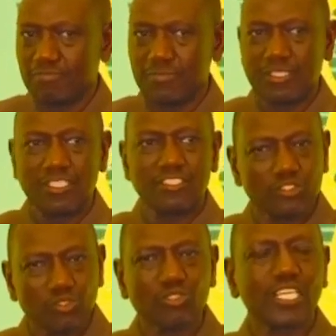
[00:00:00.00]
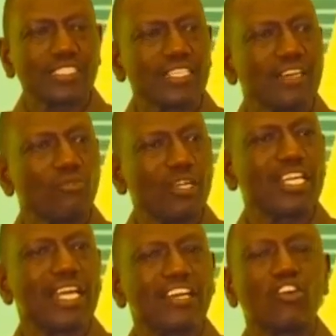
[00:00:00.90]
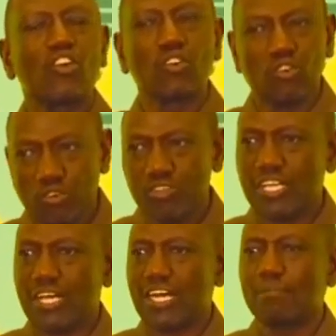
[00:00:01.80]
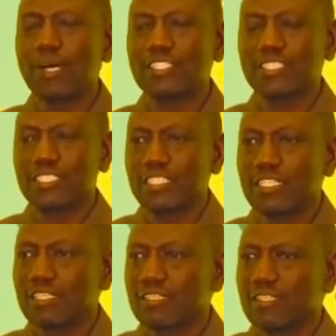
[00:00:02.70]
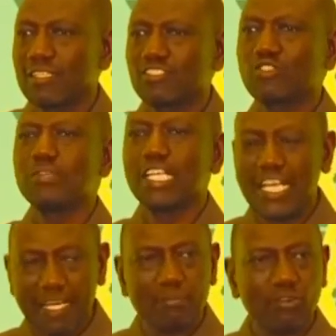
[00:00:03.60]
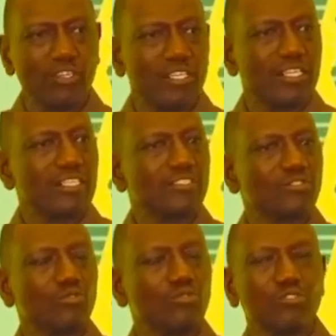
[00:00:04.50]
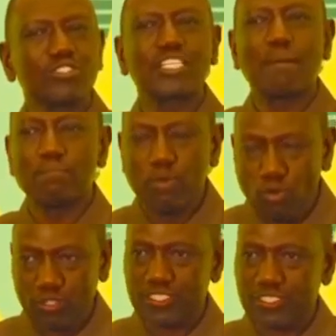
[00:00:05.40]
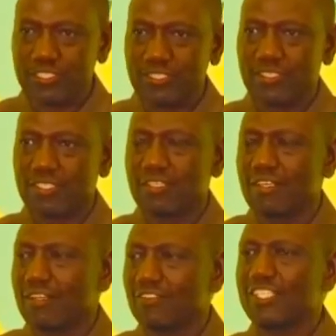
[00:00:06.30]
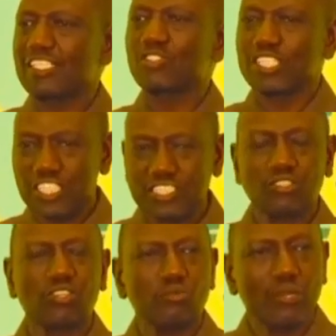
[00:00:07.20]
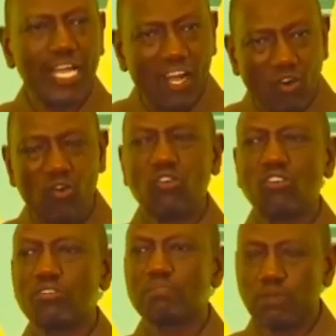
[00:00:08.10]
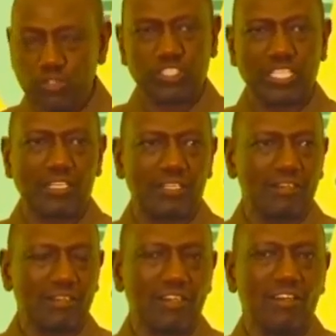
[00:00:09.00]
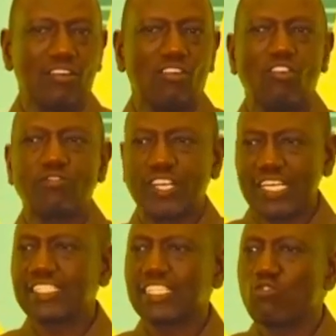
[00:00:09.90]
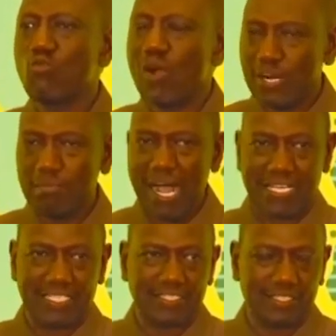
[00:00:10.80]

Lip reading: so that we can grow their capacity to be able to support the trajectory we are all pushing of creating one market